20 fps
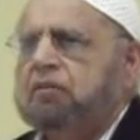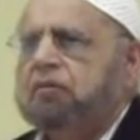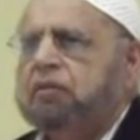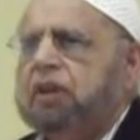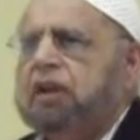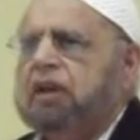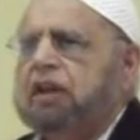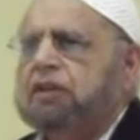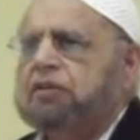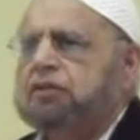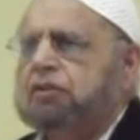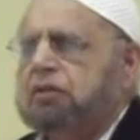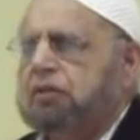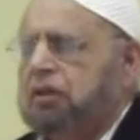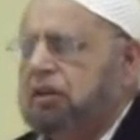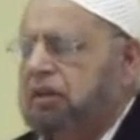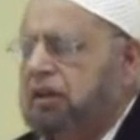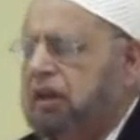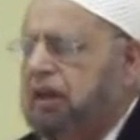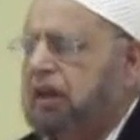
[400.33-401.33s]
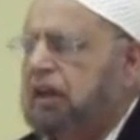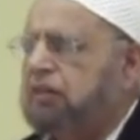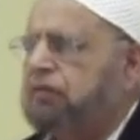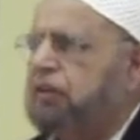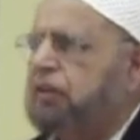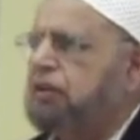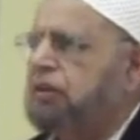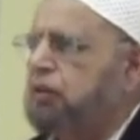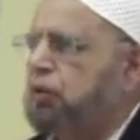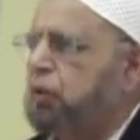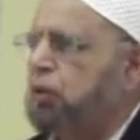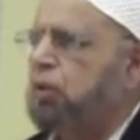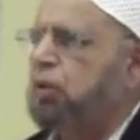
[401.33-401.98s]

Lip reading: fill his grave with the